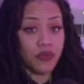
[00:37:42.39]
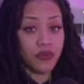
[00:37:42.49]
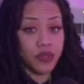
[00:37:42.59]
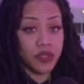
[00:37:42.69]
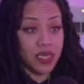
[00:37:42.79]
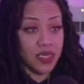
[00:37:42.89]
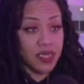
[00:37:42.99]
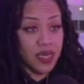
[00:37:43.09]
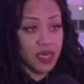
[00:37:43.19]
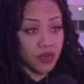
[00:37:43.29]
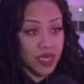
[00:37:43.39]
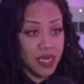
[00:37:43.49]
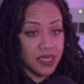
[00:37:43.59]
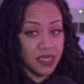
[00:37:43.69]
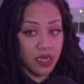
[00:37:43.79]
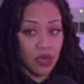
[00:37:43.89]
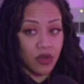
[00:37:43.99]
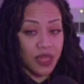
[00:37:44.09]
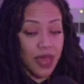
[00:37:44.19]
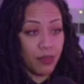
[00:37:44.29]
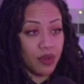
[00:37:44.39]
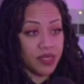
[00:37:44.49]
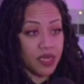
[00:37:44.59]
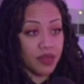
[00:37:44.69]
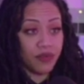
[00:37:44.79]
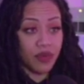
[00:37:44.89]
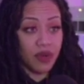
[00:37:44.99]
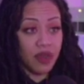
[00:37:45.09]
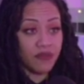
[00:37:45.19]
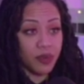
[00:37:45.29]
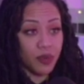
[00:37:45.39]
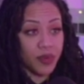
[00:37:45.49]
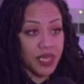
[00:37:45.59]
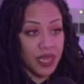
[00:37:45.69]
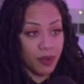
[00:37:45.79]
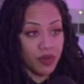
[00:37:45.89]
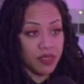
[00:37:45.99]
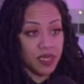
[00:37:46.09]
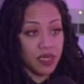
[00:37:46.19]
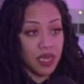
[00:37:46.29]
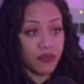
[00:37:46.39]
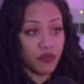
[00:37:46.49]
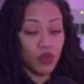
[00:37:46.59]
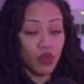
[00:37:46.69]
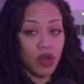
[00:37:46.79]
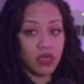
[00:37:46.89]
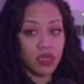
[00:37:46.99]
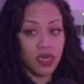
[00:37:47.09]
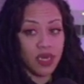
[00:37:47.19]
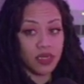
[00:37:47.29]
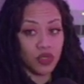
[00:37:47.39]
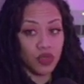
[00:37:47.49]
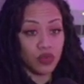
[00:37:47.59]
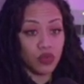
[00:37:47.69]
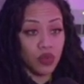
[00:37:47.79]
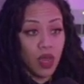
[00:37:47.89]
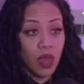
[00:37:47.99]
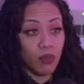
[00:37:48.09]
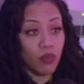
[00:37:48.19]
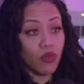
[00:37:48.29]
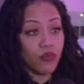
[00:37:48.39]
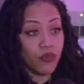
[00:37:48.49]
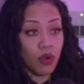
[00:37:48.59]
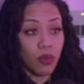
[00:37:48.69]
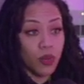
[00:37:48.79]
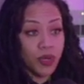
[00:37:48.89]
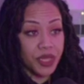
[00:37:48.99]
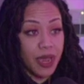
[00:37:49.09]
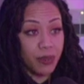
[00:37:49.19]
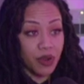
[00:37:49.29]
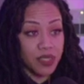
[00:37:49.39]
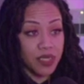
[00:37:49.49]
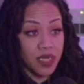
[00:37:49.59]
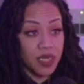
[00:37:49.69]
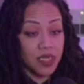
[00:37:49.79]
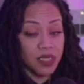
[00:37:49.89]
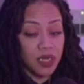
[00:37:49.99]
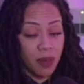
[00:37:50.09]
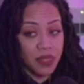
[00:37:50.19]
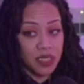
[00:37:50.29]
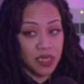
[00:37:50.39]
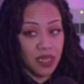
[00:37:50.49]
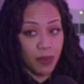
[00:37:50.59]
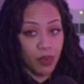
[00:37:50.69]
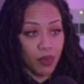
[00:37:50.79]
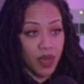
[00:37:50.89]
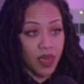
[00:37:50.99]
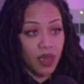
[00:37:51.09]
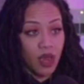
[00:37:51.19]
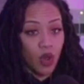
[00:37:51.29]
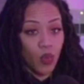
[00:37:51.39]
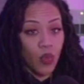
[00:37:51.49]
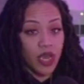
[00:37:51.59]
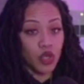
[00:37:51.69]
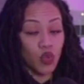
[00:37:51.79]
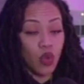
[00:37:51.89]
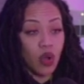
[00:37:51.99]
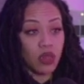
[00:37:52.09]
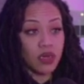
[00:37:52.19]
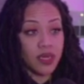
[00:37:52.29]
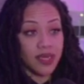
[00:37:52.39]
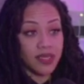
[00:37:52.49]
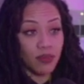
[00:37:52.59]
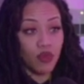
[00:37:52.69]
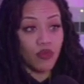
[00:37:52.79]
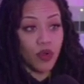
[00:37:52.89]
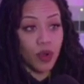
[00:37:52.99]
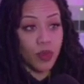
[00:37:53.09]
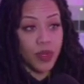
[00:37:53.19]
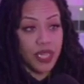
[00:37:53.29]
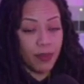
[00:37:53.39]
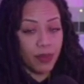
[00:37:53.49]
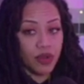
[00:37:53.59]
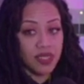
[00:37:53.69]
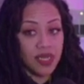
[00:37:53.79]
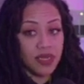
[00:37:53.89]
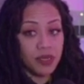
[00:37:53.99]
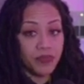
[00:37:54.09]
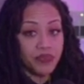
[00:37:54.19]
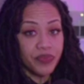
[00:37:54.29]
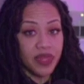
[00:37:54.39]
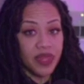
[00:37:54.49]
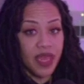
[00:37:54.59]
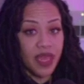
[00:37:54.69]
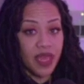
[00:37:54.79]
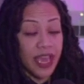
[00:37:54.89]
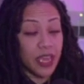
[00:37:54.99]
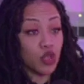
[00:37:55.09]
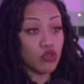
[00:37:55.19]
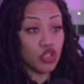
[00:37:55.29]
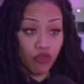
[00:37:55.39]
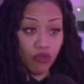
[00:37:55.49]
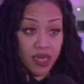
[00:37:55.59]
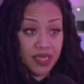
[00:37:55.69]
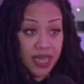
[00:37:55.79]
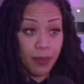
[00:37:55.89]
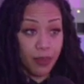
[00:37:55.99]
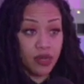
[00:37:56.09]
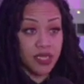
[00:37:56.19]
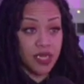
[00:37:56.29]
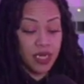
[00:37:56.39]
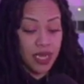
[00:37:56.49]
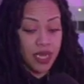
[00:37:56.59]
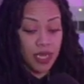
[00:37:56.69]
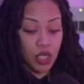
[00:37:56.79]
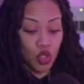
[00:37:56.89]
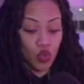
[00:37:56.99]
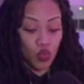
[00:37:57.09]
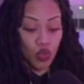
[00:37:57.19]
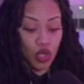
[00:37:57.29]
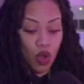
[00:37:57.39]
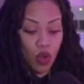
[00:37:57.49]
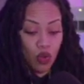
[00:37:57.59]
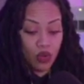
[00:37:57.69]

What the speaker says: does it take you to get to know that person and feel comfortable with that person? If you are looking to move forward with that person and it's coming to that point where you are looking to move forward with that person, then, and you trust that person and you know